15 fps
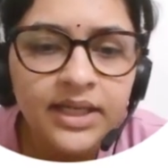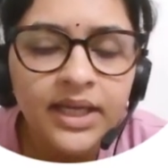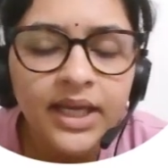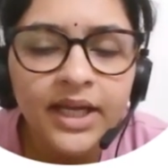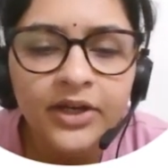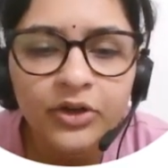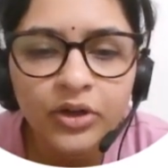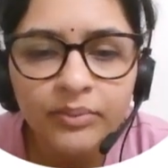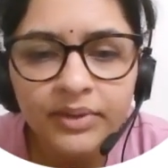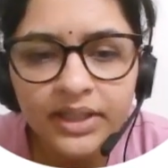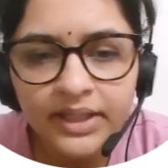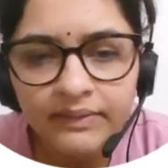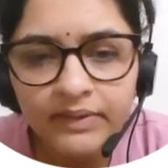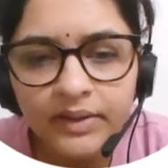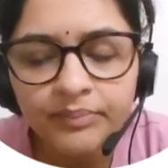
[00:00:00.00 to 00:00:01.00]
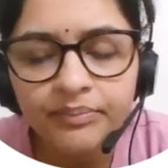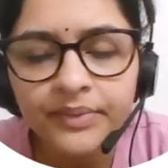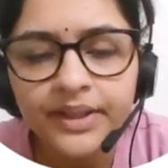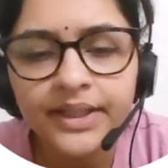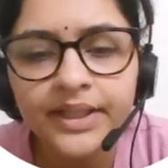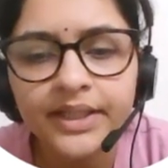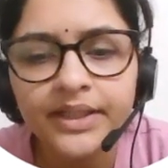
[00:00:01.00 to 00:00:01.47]
economic
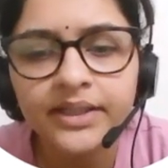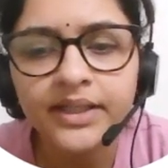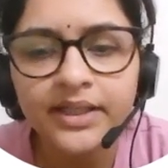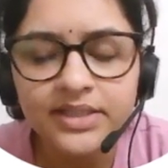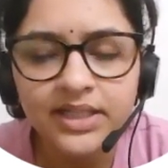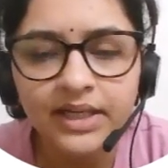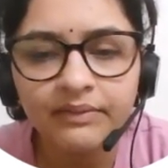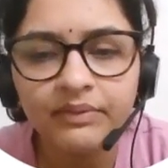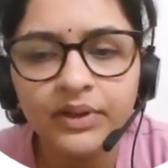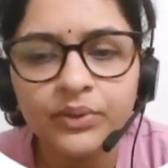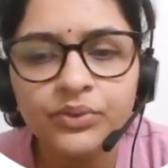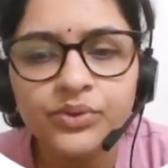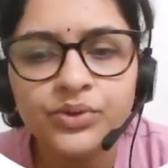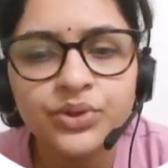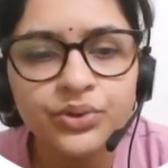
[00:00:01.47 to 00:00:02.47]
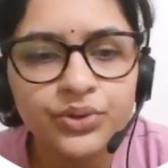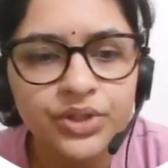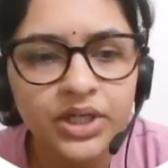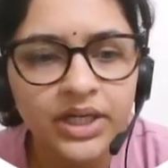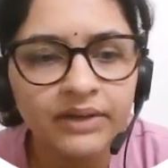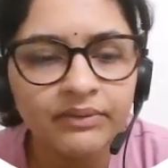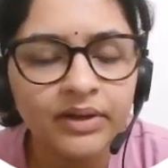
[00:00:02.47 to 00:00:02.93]
development, that is livelihood, social
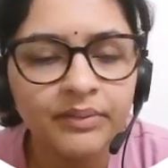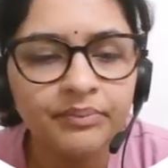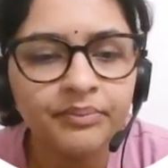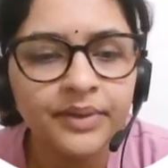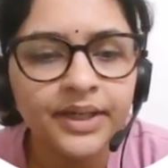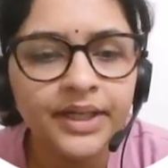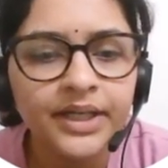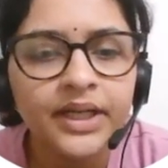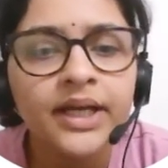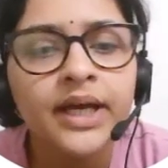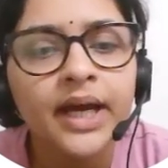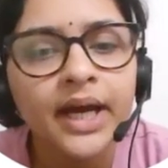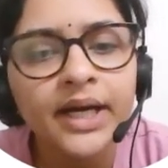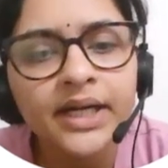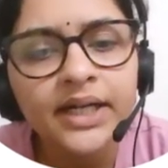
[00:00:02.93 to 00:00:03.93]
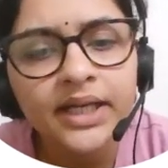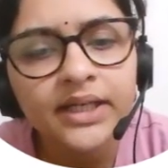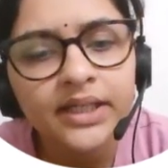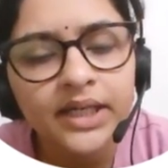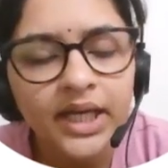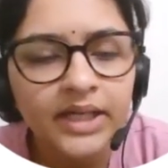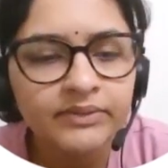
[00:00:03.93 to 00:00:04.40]
development, and
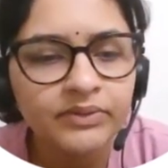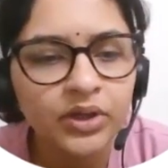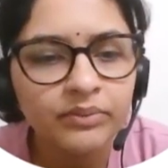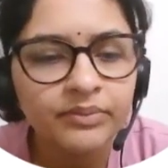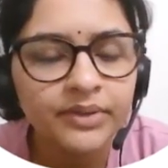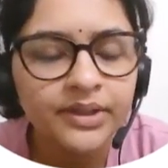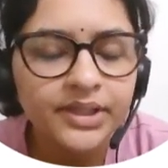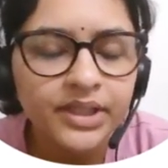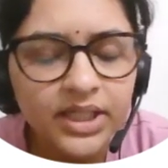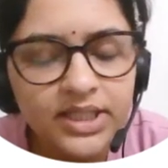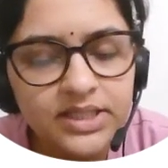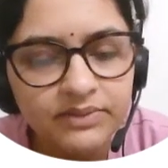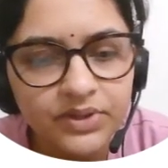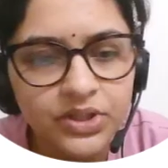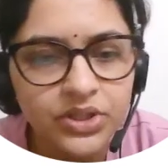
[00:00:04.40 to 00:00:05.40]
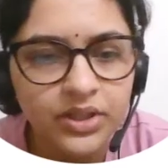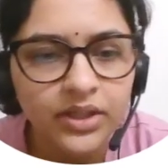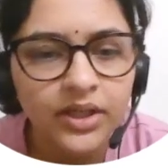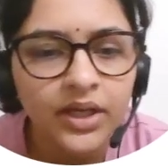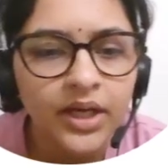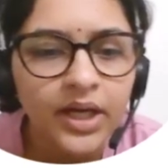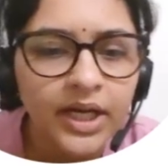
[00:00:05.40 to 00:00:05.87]
environmental conservation.
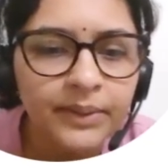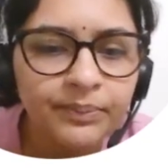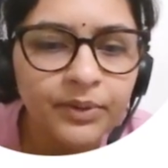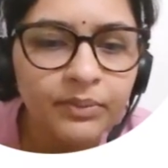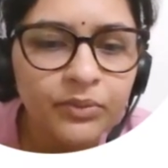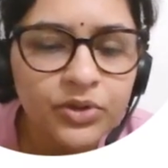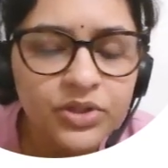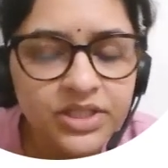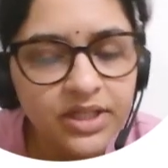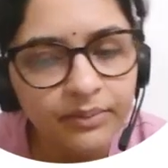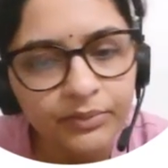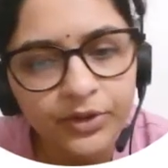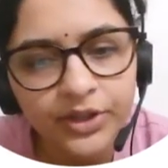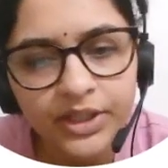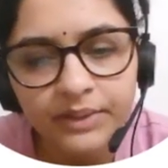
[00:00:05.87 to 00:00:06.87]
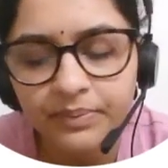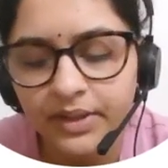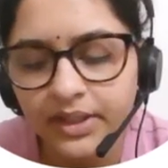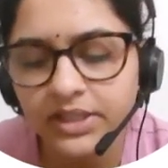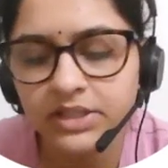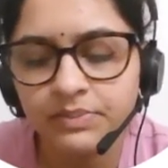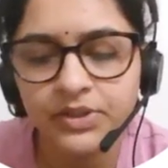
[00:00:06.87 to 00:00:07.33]
It promotes community
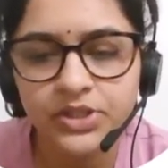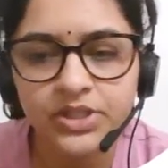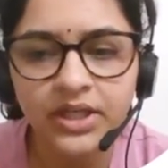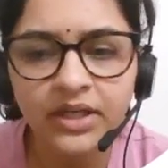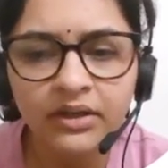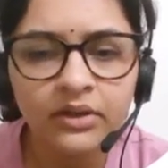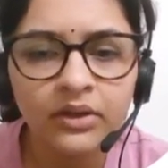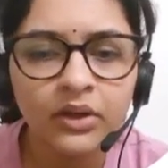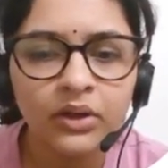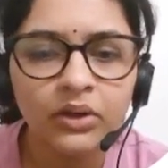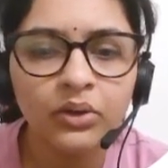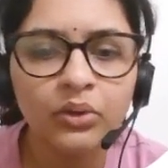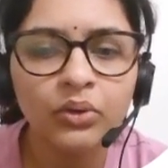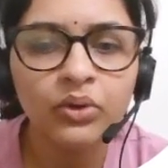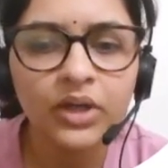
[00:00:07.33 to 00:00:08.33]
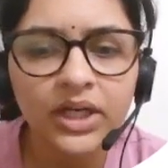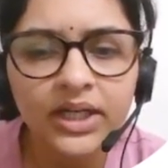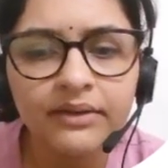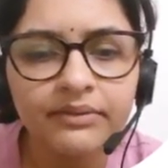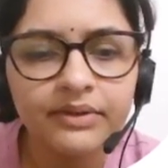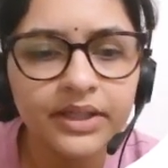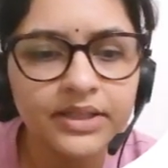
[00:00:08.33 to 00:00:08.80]
participation and local
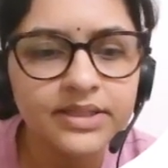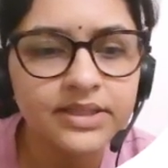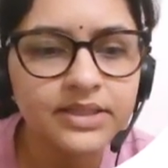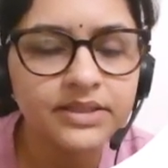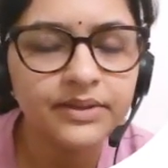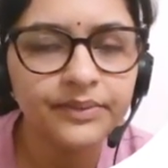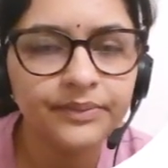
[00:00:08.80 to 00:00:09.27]
governance.